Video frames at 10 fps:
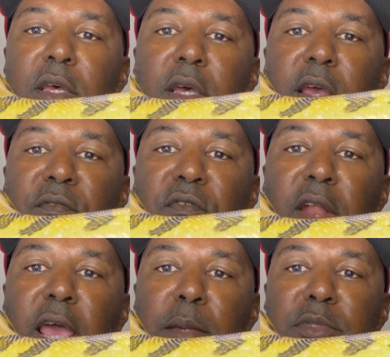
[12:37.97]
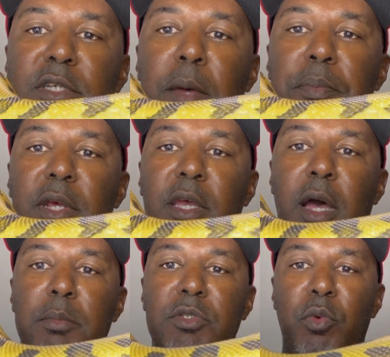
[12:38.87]
it flames up and it
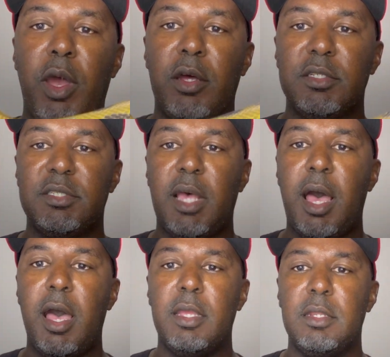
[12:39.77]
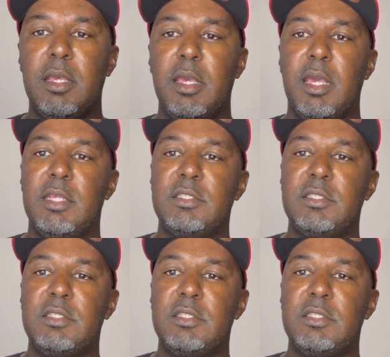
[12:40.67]
comes around the side. And it's